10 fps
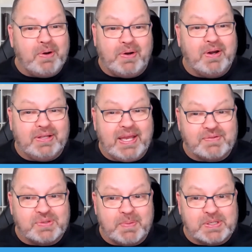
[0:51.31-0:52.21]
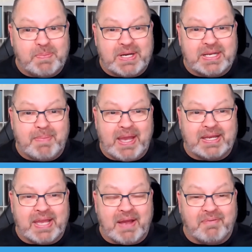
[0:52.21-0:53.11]
Paul, I only have so much money in the
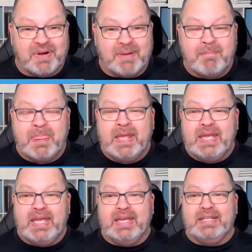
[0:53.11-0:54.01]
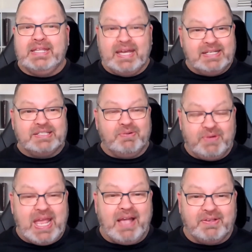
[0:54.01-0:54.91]
bank account," right? And that is a
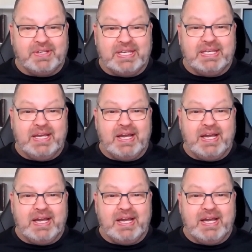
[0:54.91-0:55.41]
reality.